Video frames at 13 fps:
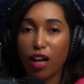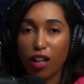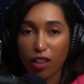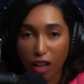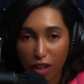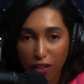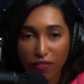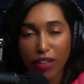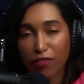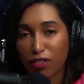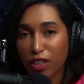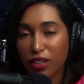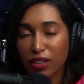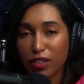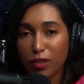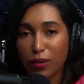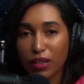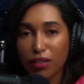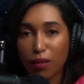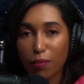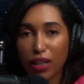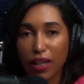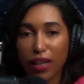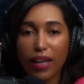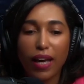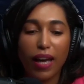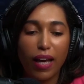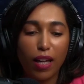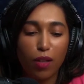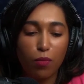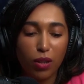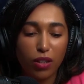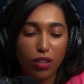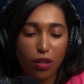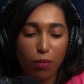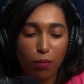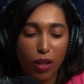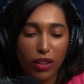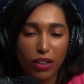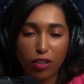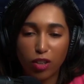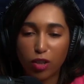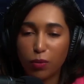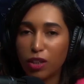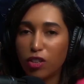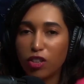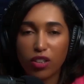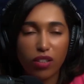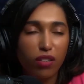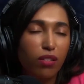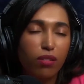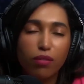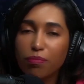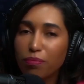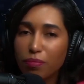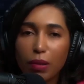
a lot of effort in doing something and when someone is doing just